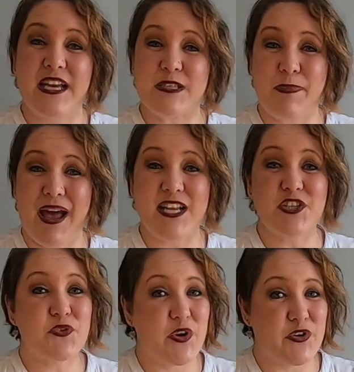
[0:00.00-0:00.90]

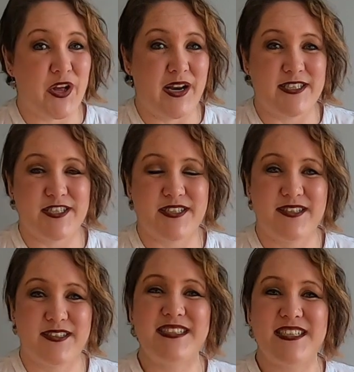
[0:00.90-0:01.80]
expand your own knowledge.
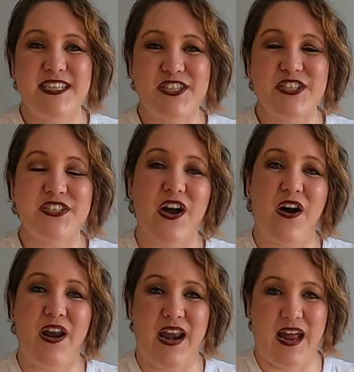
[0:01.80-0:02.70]
Teachers
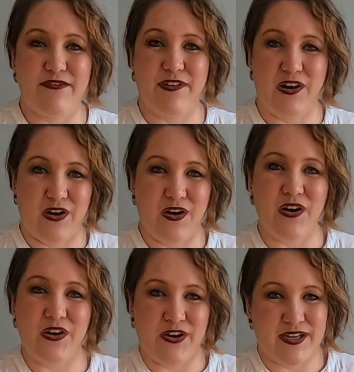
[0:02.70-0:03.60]
are
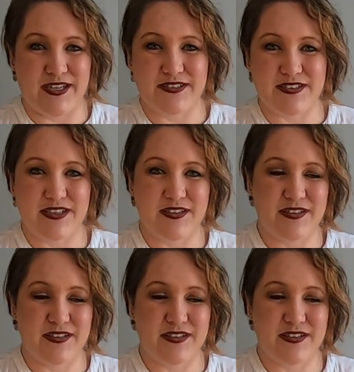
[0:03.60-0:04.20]
lifelong learners.